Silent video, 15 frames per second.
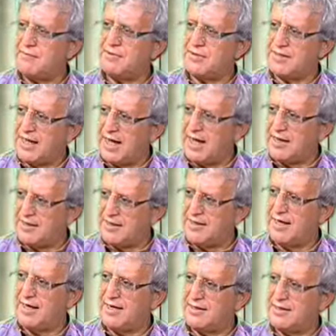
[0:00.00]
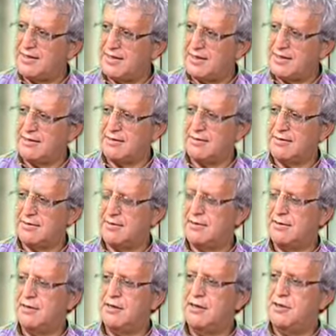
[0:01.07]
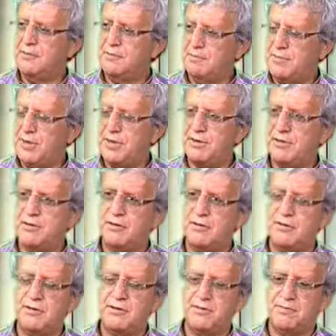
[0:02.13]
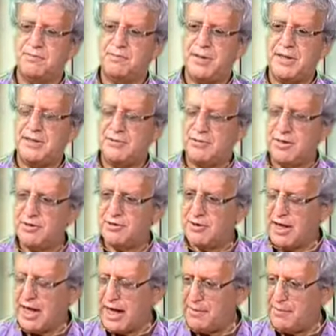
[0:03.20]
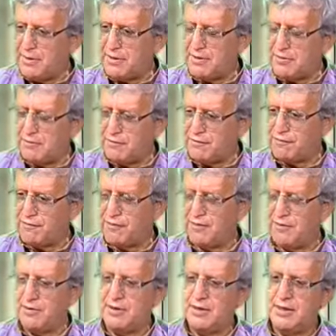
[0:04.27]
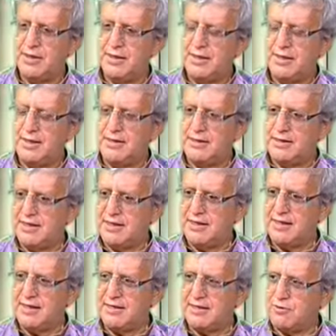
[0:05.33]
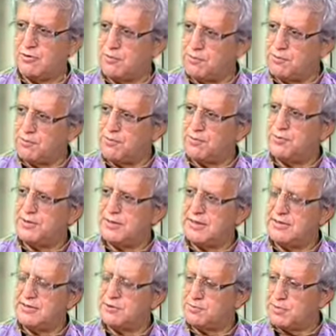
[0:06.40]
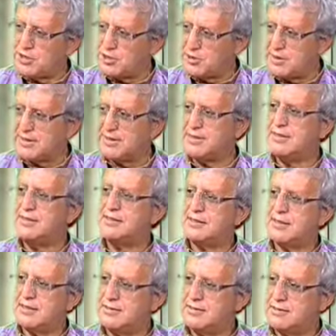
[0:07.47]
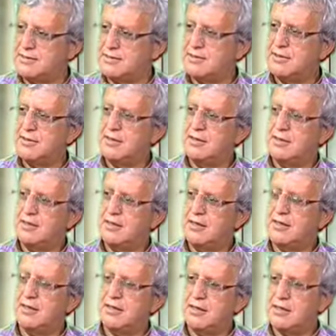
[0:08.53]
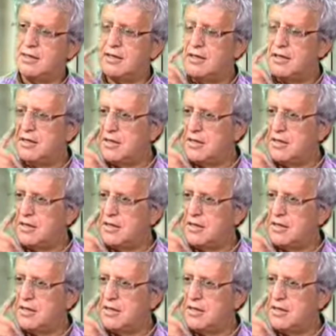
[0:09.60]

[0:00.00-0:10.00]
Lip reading: haven't died yet, and but particularly the habit of thinking that the poor need special assistance. No,